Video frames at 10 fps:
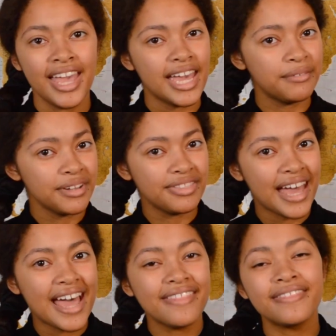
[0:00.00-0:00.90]
And with
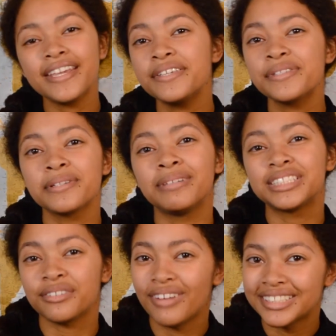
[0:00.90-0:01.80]
that, thank you so much
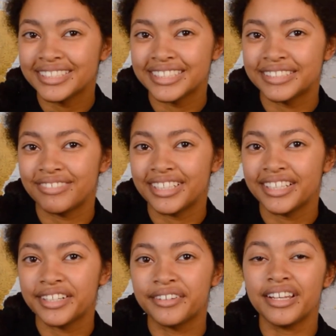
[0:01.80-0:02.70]
for watching this
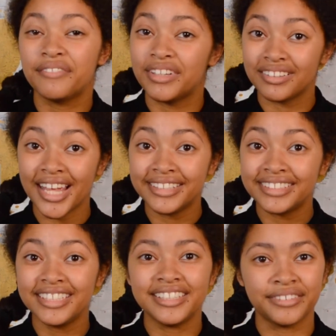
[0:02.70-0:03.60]
video. If you liked
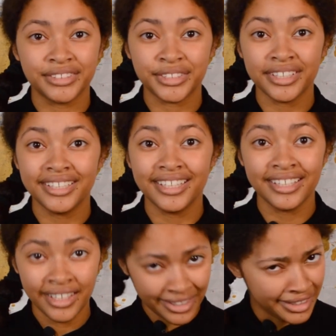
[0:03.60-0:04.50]
it, you enjoyed
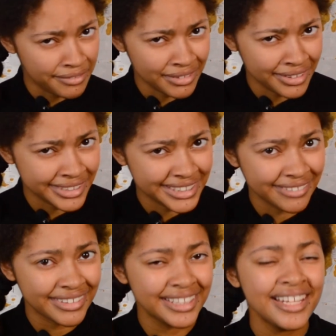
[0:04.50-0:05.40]
it, you even learned
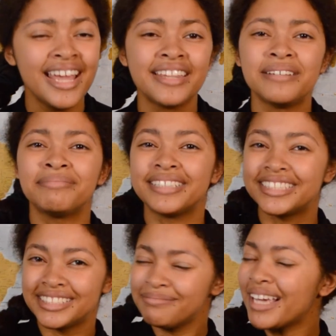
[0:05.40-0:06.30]
something, then please
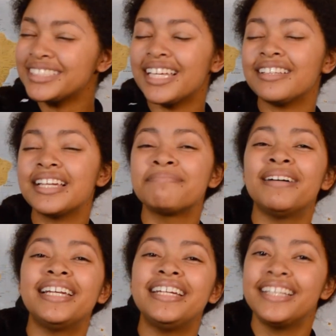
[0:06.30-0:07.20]
smash that like
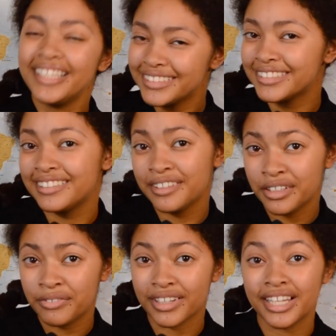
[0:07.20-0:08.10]
button, hit the
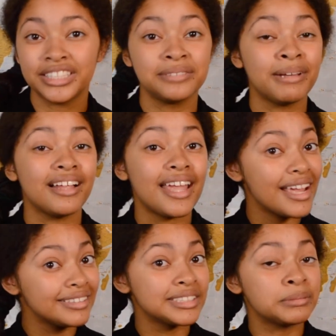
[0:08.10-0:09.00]
notification bell,
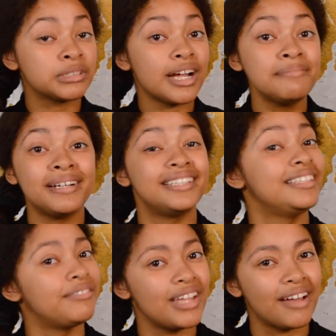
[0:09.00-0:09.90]
and subscribe button
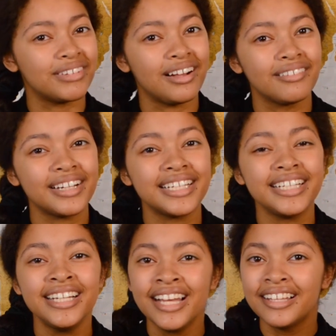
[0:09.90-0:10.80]
if you haven't
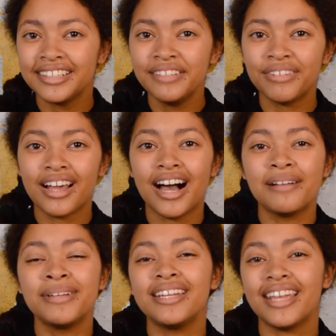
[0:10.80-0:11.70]
already. Leave a
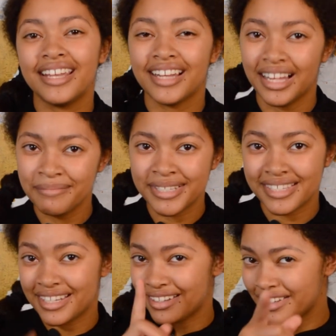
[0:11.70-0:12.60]
comment, and I'll be
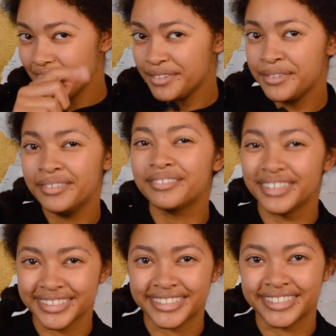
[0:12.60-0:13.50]
seeing you
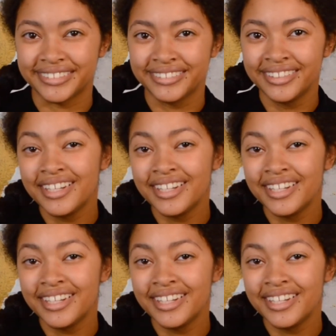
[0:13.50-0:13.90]
real soon.